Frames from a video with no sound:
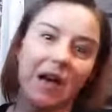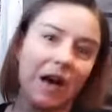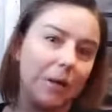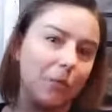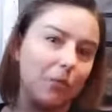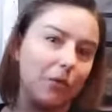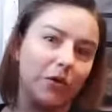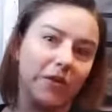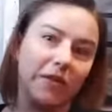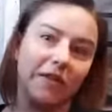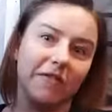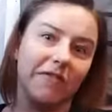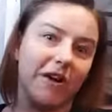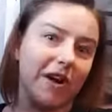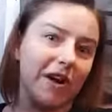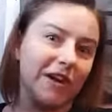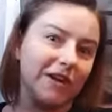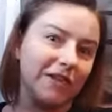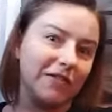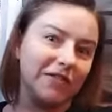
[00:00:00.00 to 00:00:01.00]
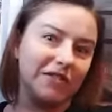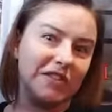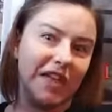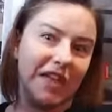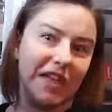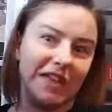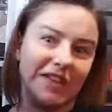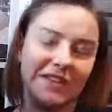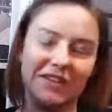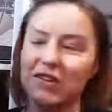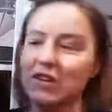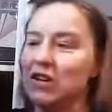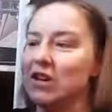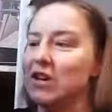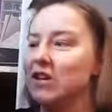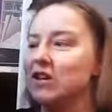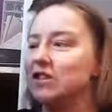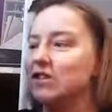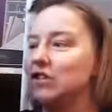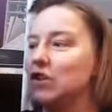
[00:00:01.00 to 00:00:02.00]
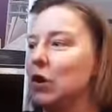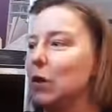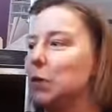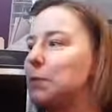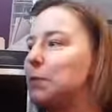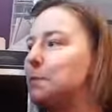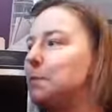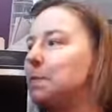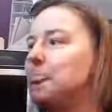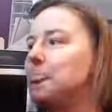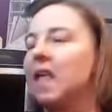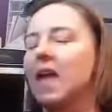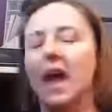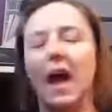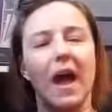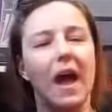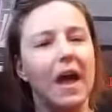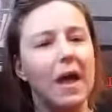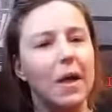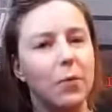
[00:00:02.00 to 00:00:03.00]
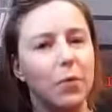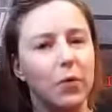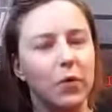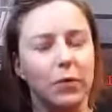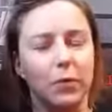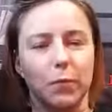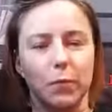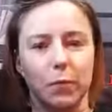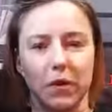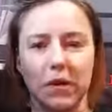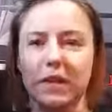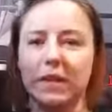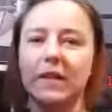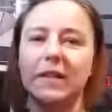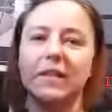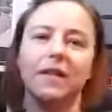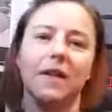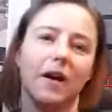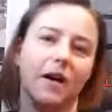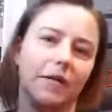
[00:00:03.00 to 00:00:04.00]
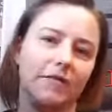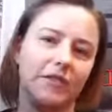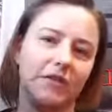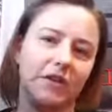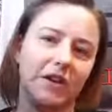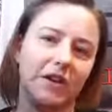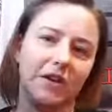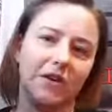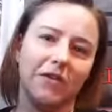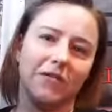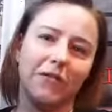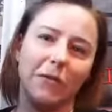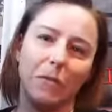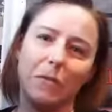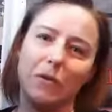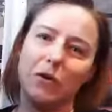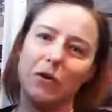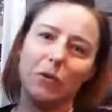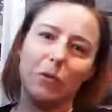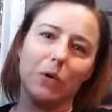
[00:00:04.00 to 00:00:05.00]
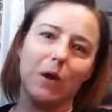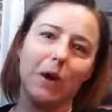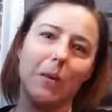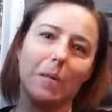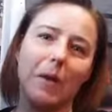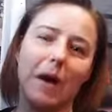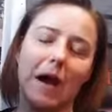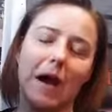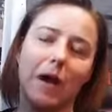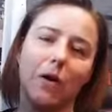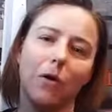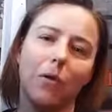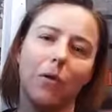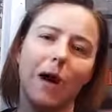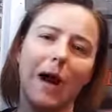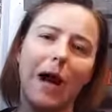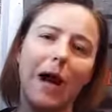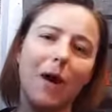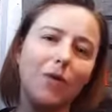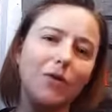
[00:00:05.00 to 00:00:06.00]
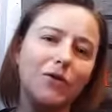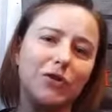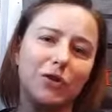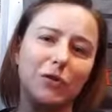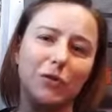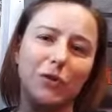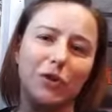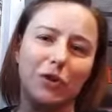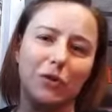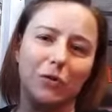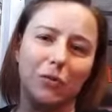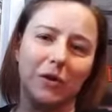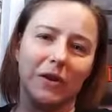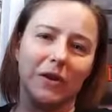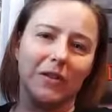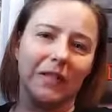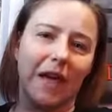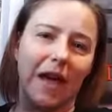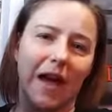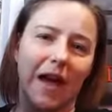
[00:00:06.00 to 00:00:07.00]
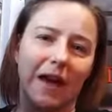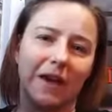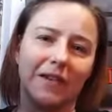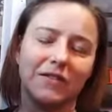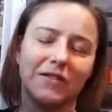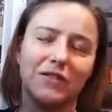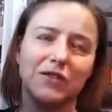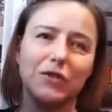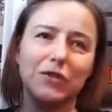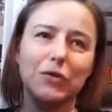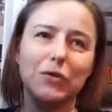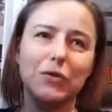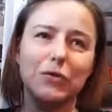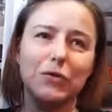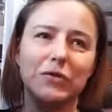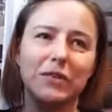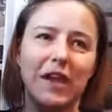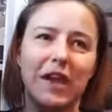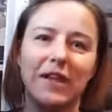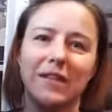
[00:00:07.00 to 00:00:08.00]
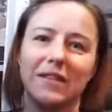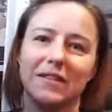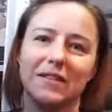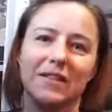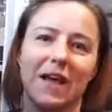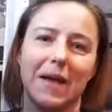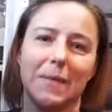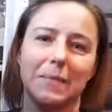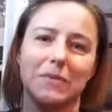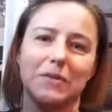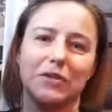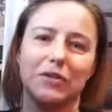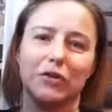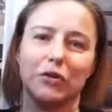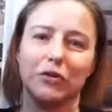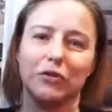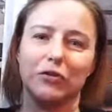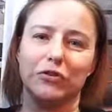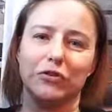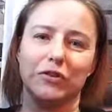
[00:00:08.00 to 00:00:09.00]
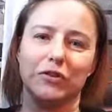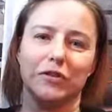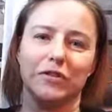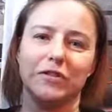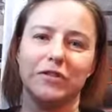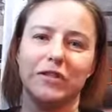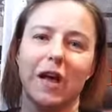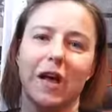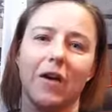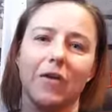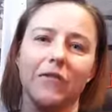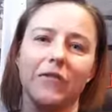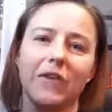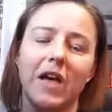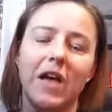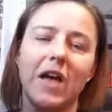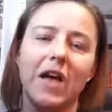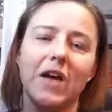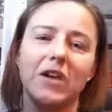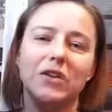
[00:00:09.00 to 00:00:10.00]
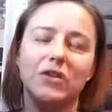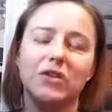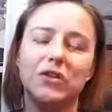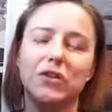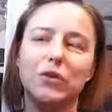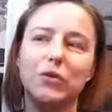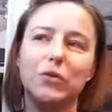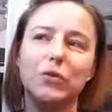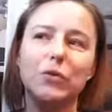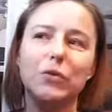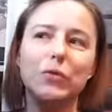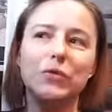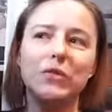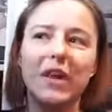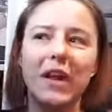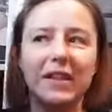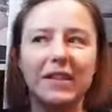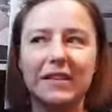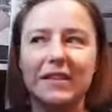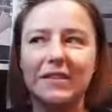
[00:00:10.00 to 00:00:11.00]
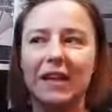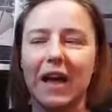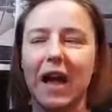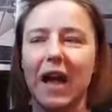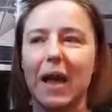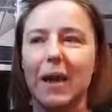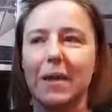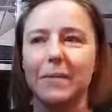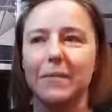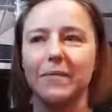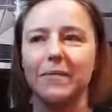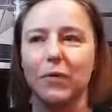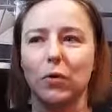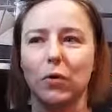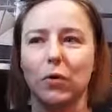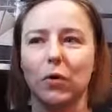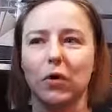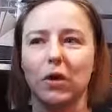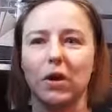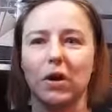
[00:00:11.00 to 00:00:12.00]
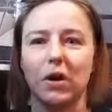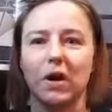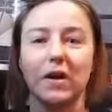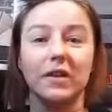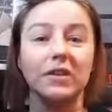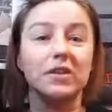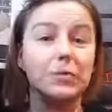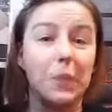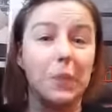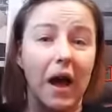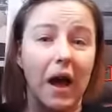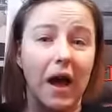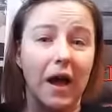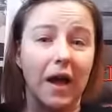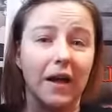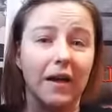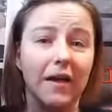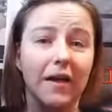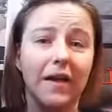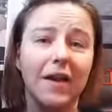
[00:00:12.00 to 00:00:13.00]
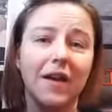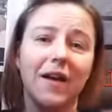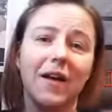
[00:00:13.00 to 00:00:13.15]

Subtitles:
I'm really fond of scent. So I would really love to hear from you about, how do you relax? Do you take the time to nurture yourself? Do you take the time for a spa?